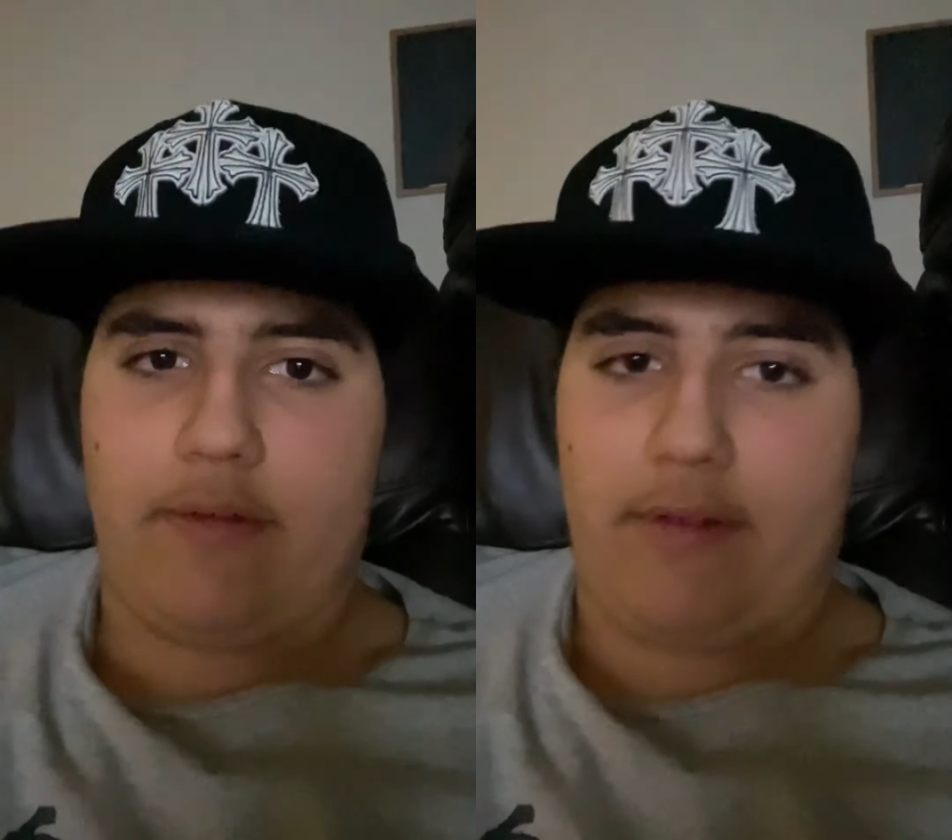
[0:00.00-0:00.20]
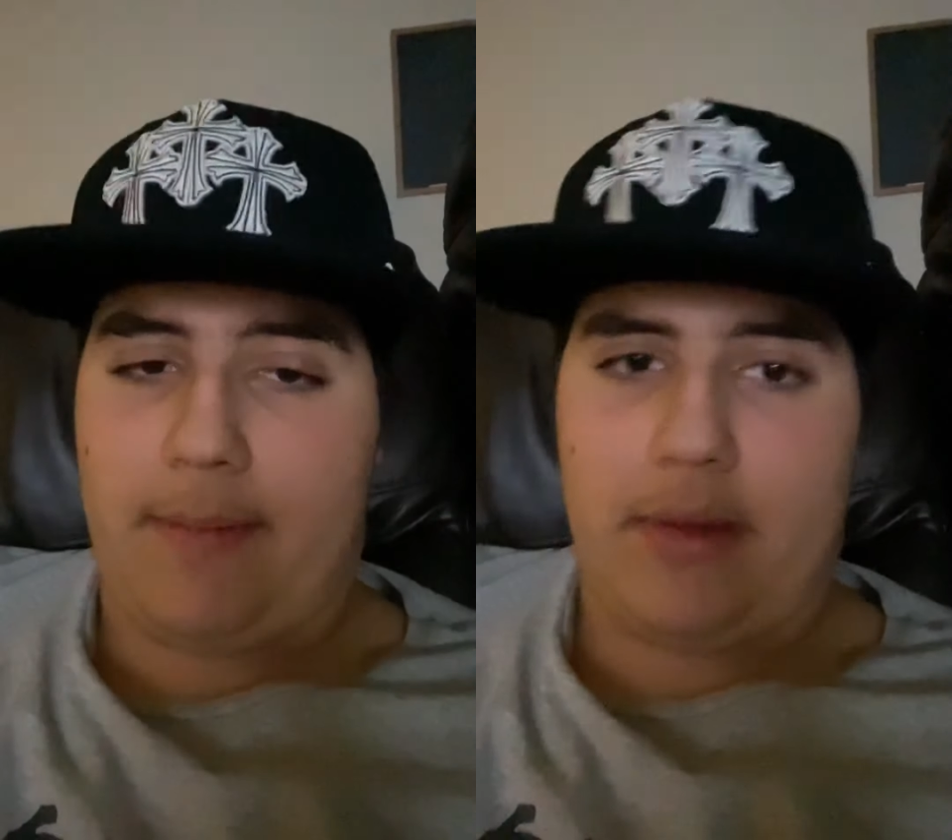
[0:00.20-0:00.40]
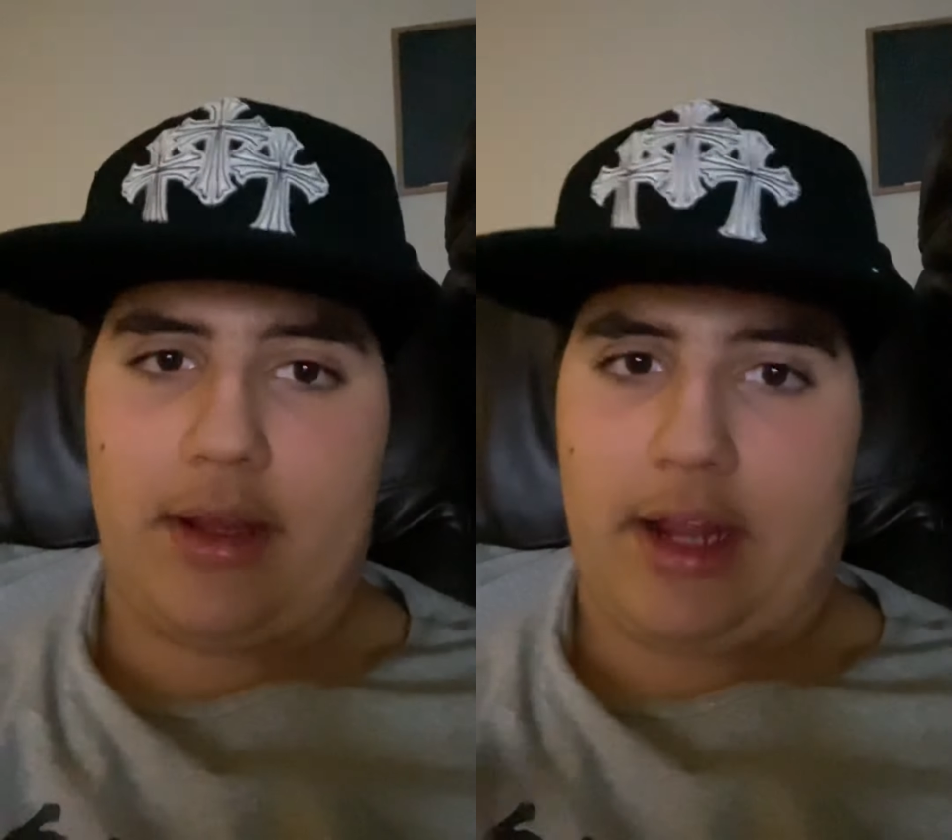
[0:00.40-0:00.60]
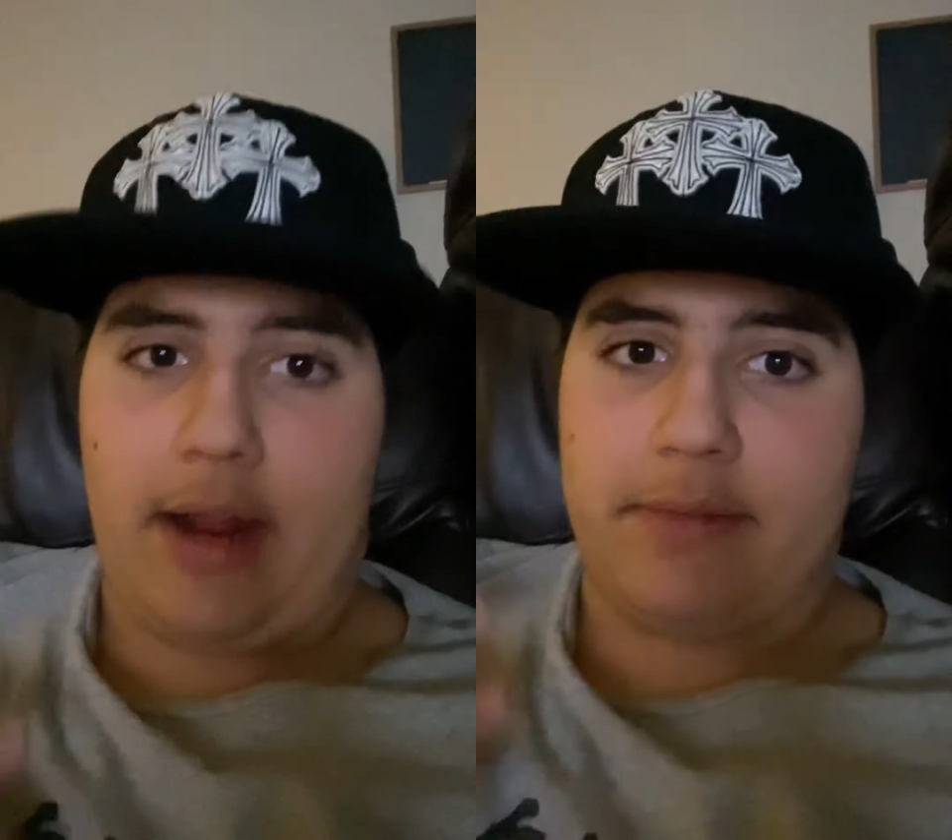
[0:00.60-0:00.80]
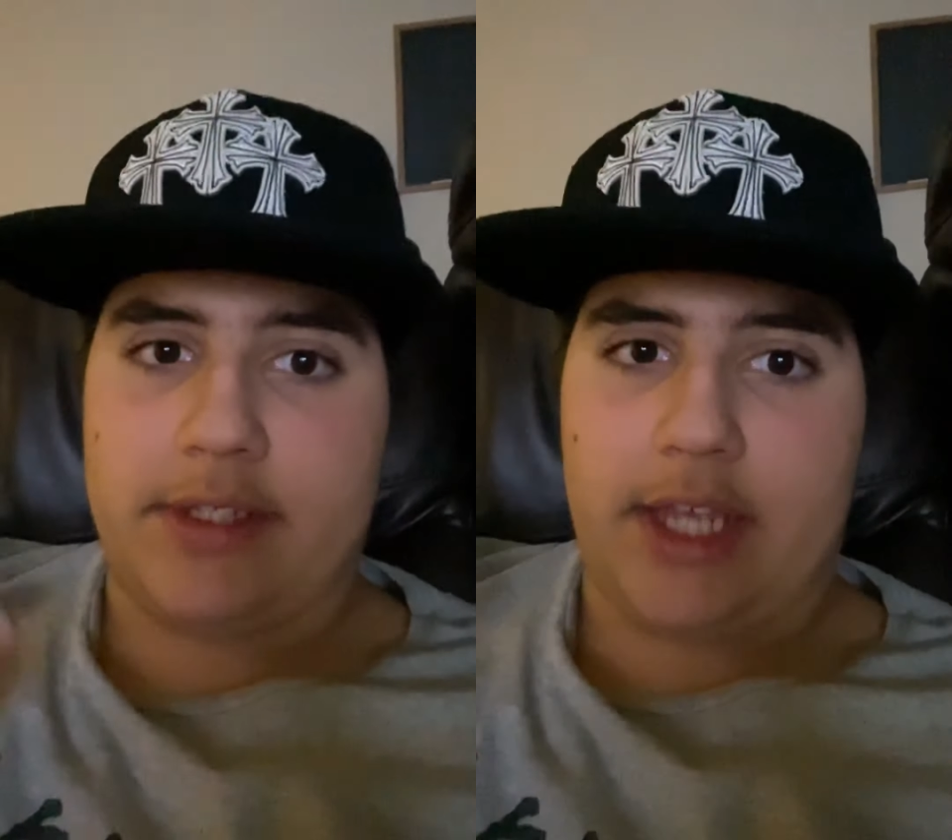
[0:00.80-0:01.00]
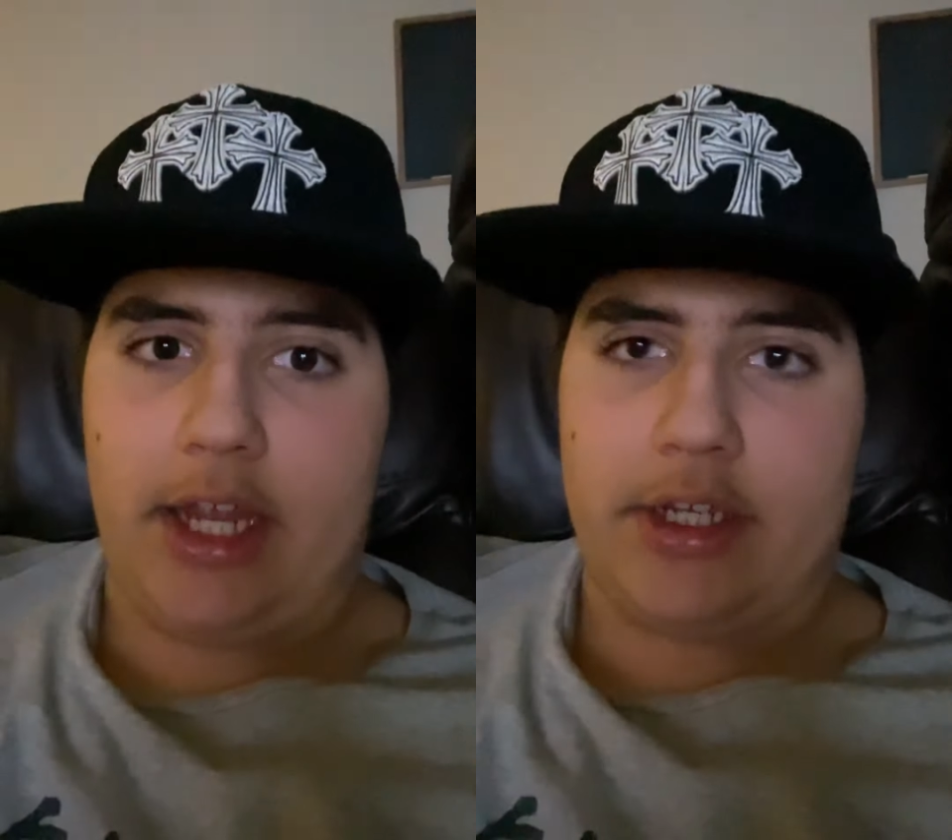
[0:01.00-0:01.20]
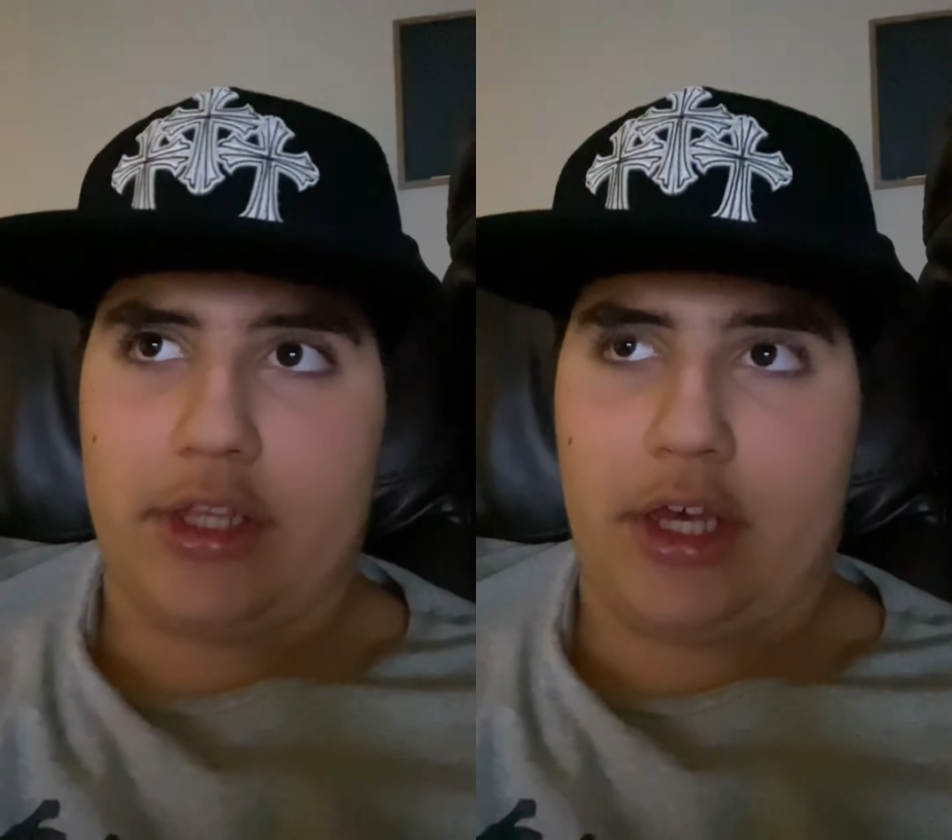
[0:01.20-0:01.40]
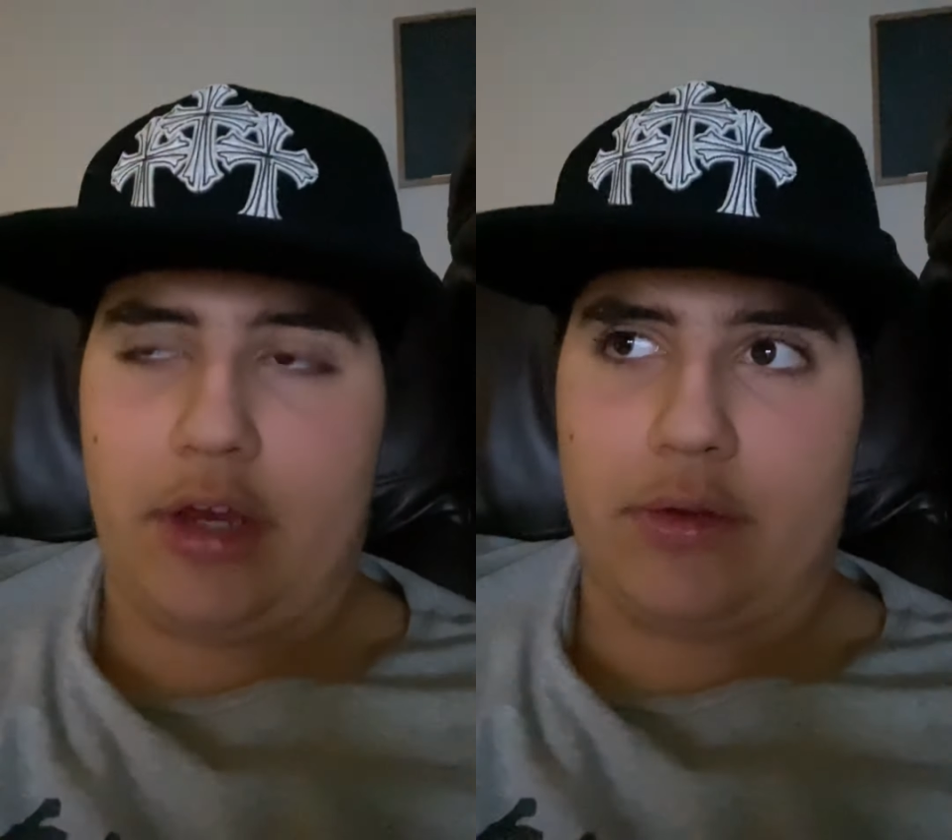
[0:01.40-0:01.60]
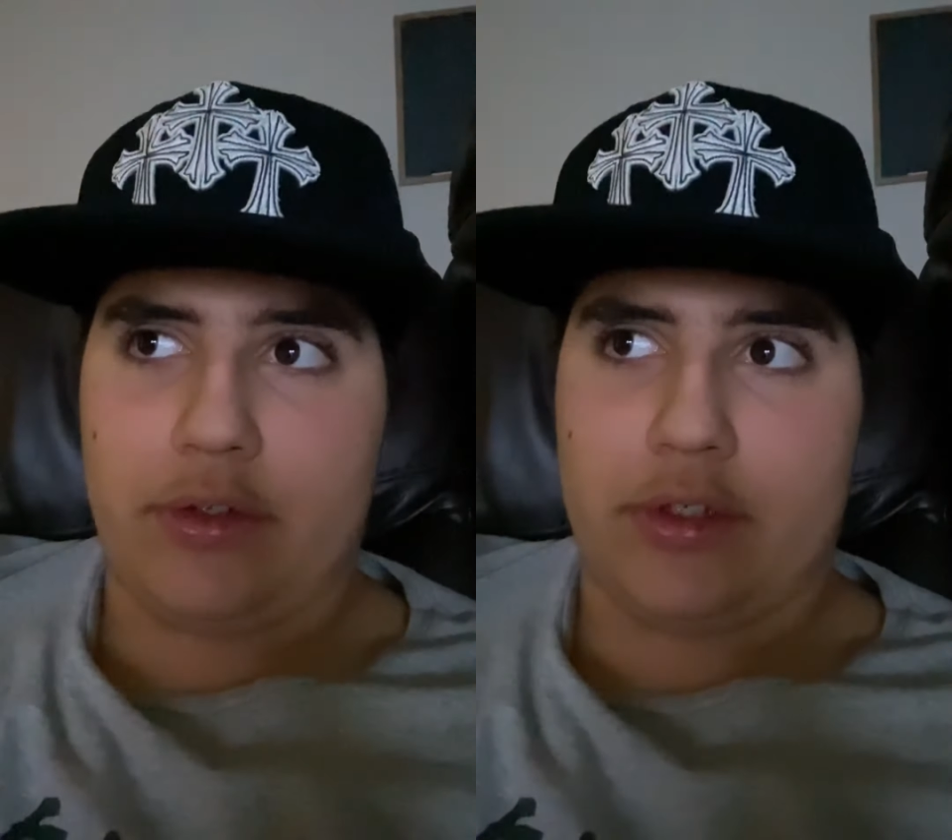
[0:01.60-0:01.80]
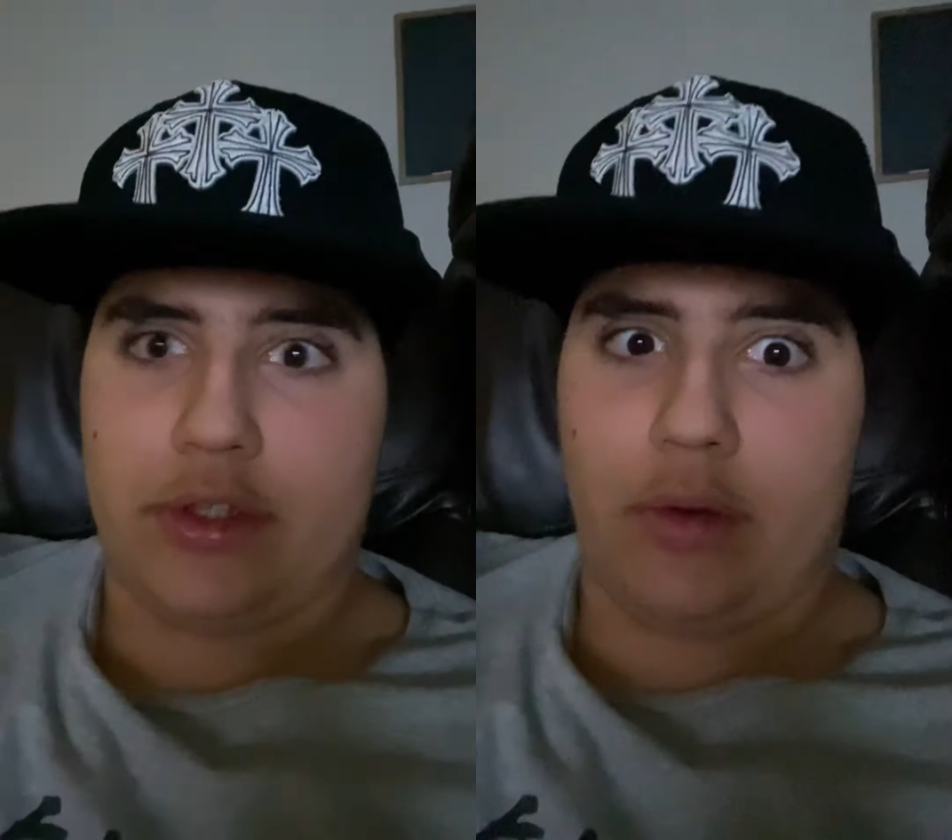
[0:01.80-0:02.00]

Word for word: I'm I'm saying to those